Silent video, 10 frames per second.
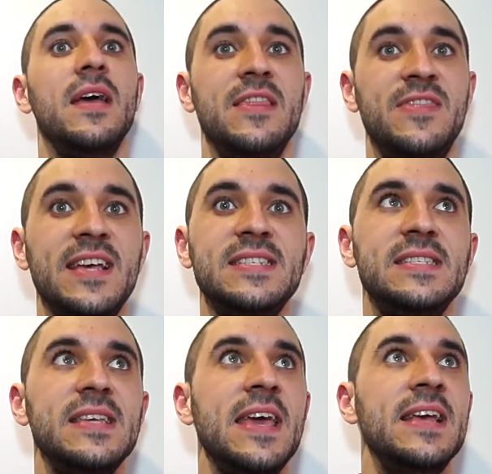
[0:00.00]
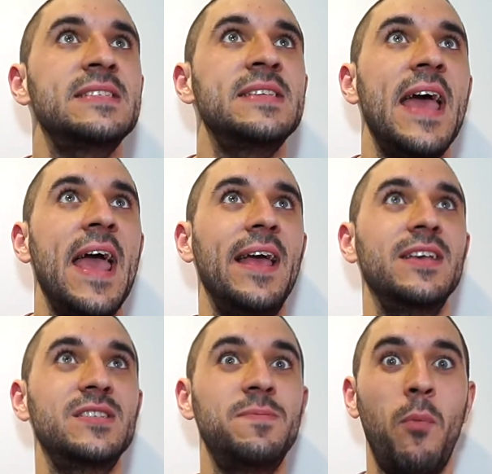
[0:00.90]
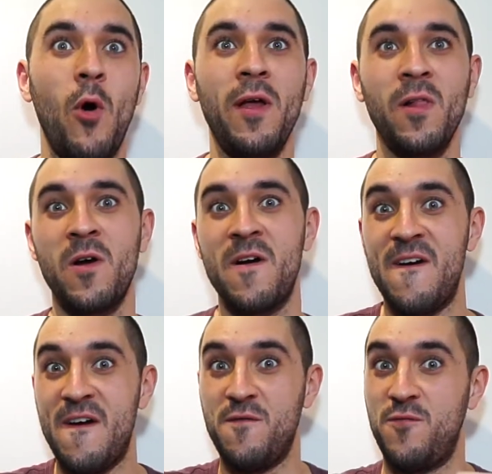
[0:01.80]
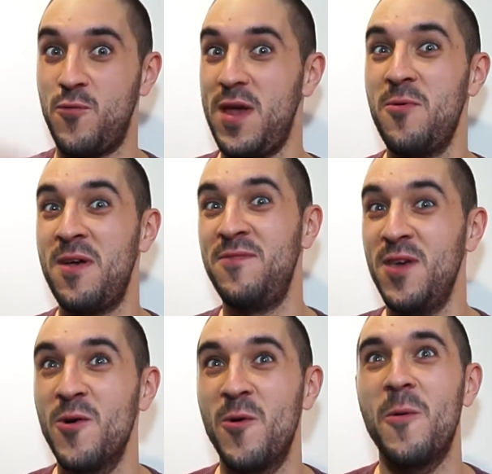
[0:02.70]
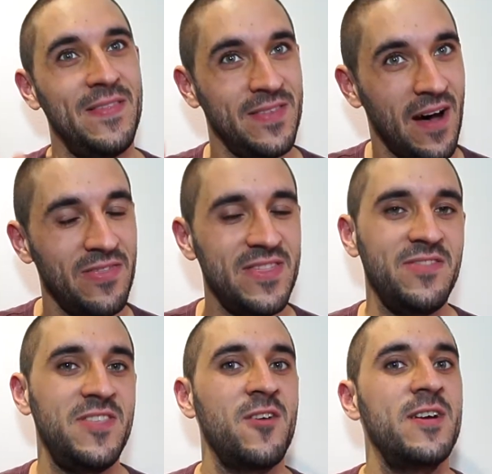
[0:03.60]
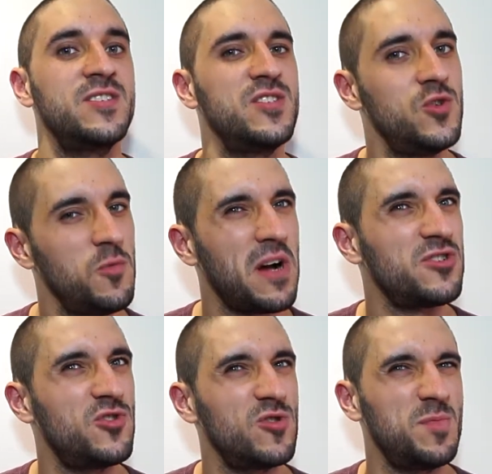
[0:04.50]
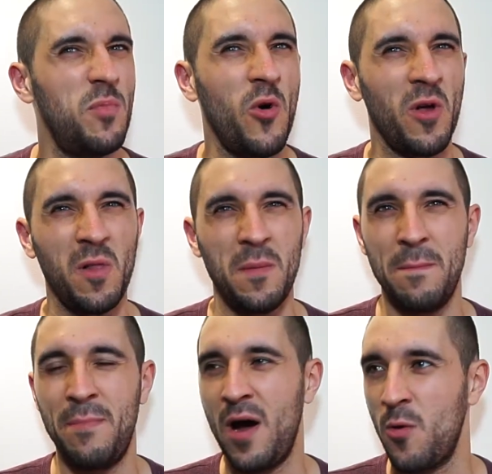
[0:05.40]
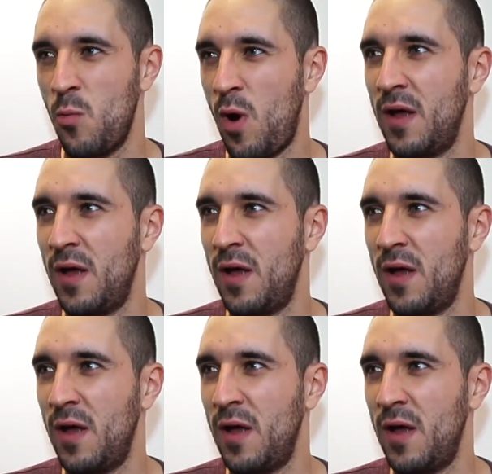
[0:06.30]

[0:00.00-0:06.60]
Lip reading: This is a spoiler-free review. Not that there is too much to spoil, bar